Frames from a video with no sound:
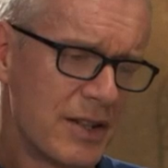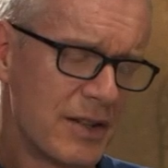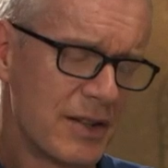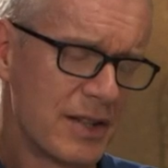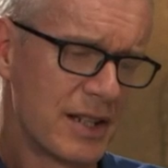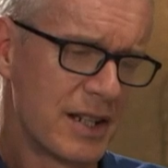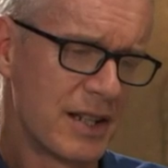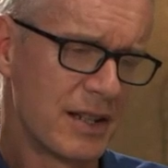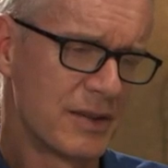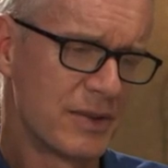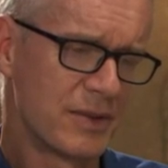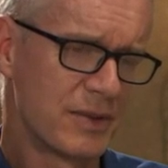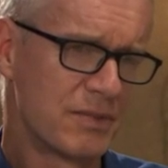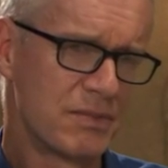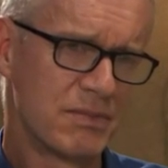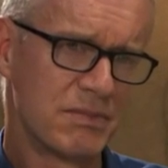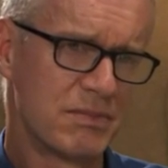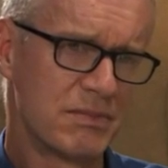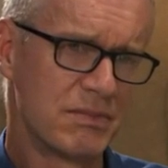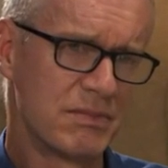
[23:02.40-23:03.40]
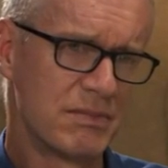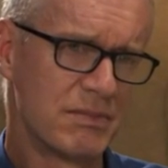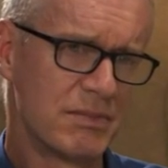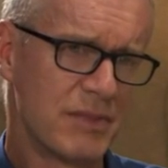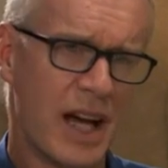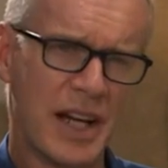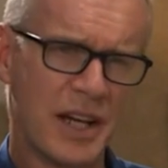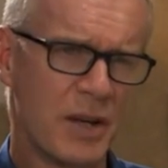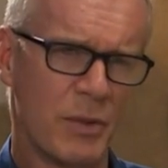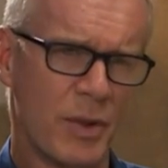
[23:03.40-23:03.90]
think to yourself,
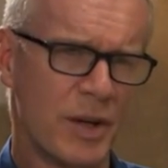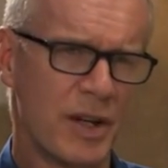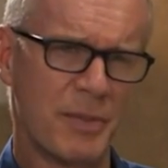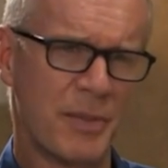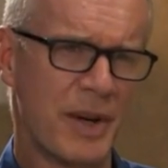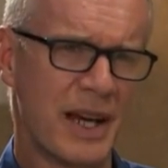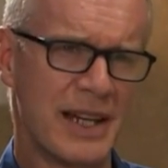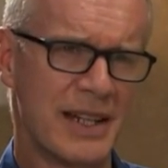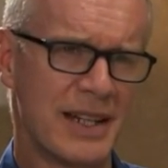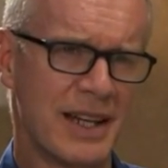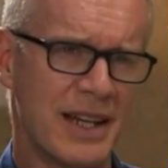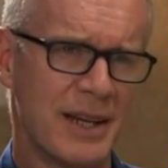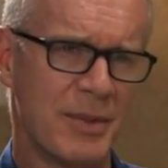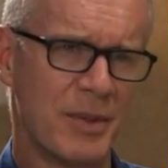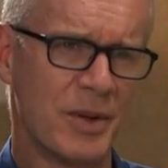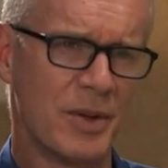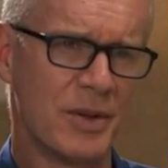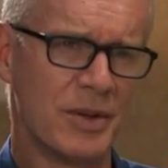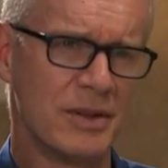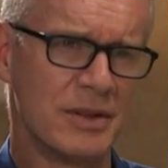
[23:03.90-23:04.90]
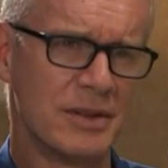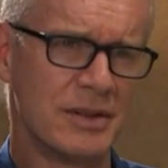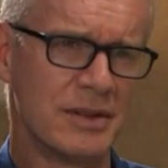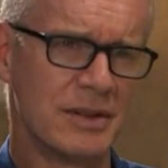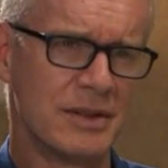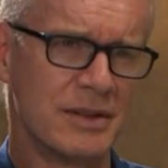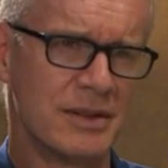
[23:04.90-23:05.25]
I don't want to paint anymore?